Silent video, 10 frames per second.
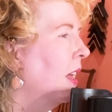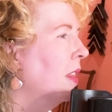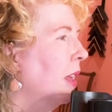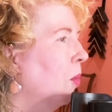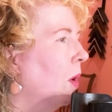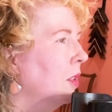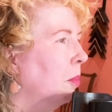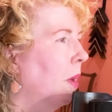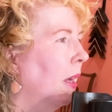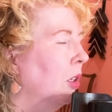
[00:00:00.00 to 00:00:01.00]
they want to
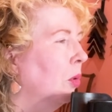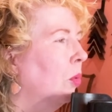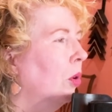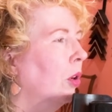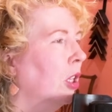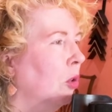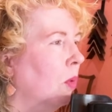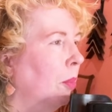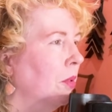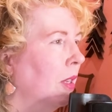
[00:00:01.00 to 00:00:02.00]
buy your work, you're
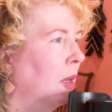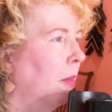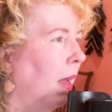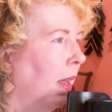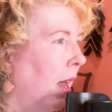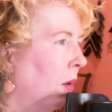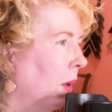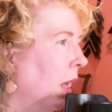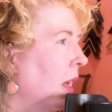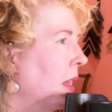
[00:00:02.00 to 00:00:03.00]
represented by a gallery,